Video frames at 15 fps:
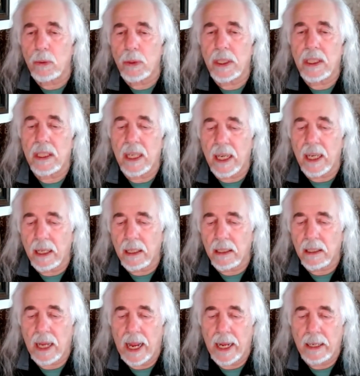
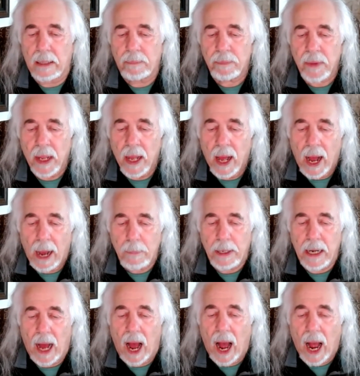ridiculous. And I
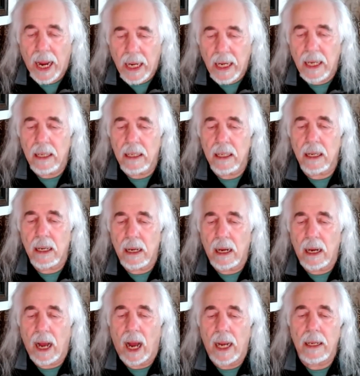mean, I
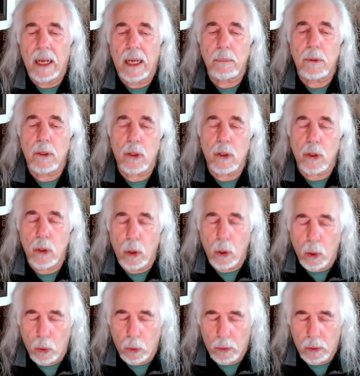am
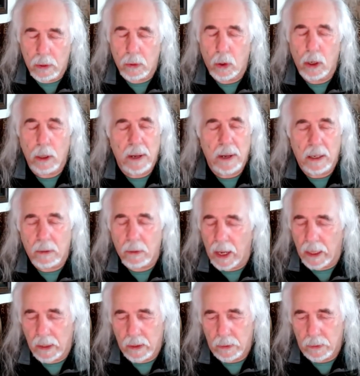so, talk about
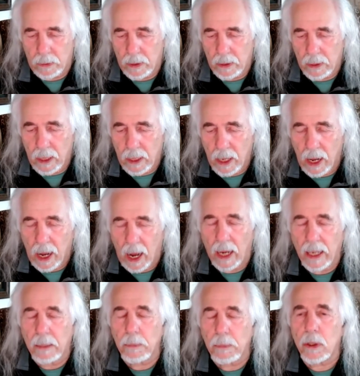gratitude. I
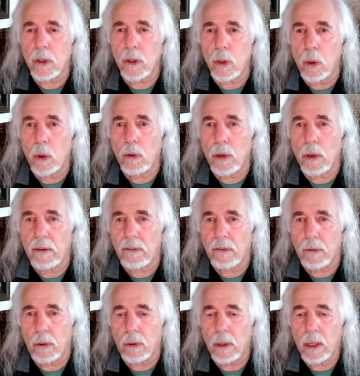am so
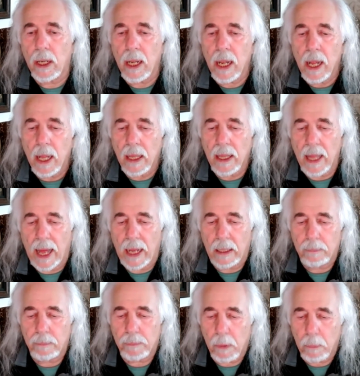grateful
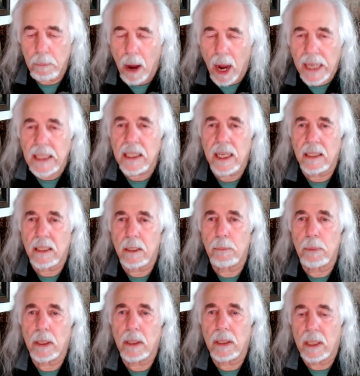that my
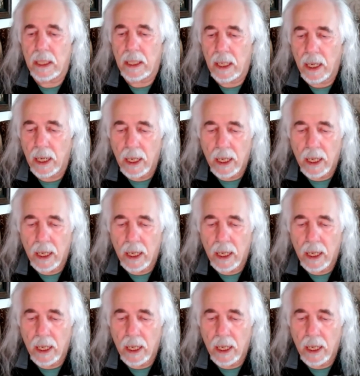sensibility,